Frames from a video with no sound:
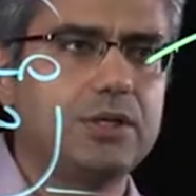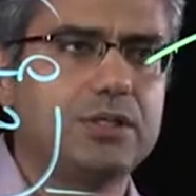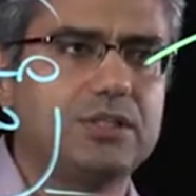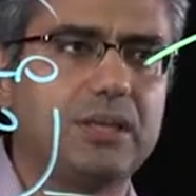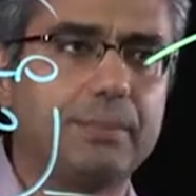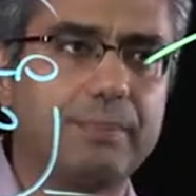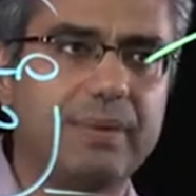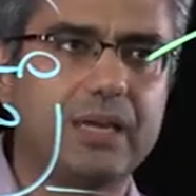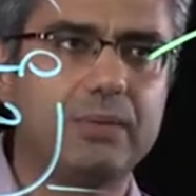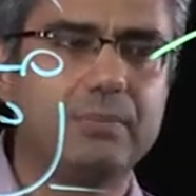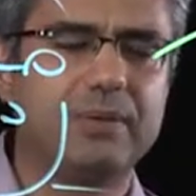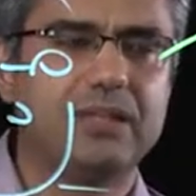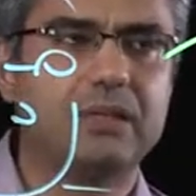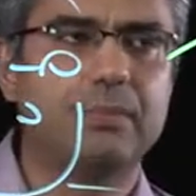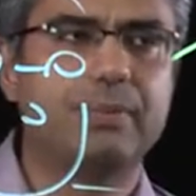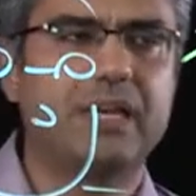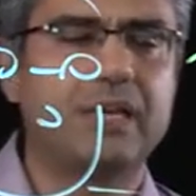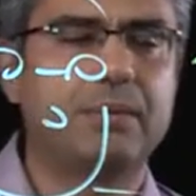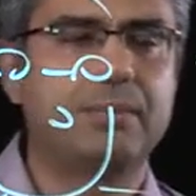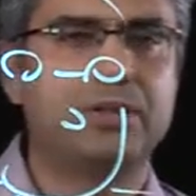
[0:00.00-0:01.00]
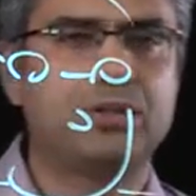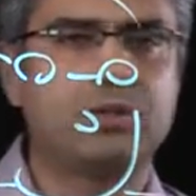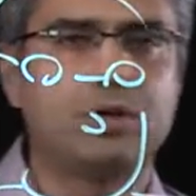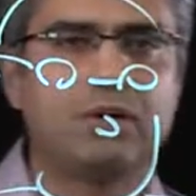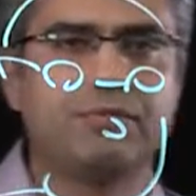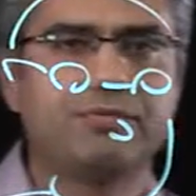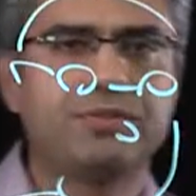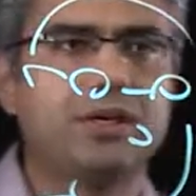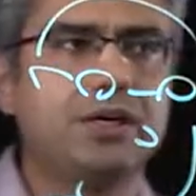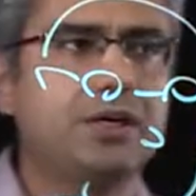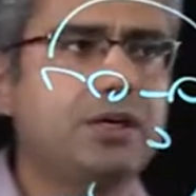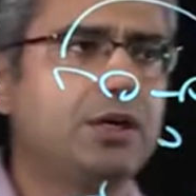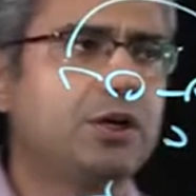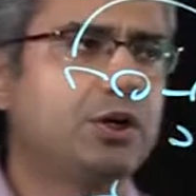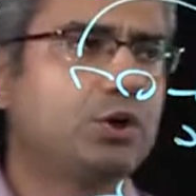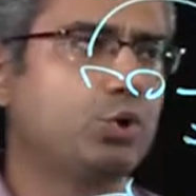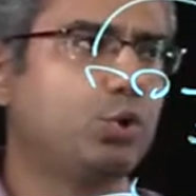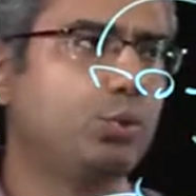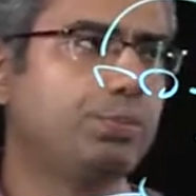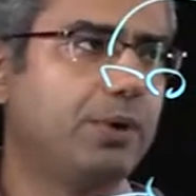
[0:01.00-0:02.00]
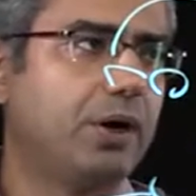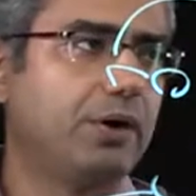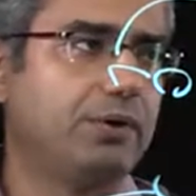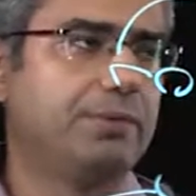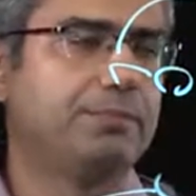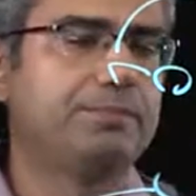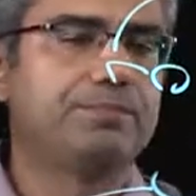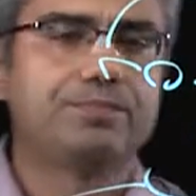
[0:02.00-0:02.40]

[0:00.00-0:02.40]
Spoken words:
the payment of the coupon.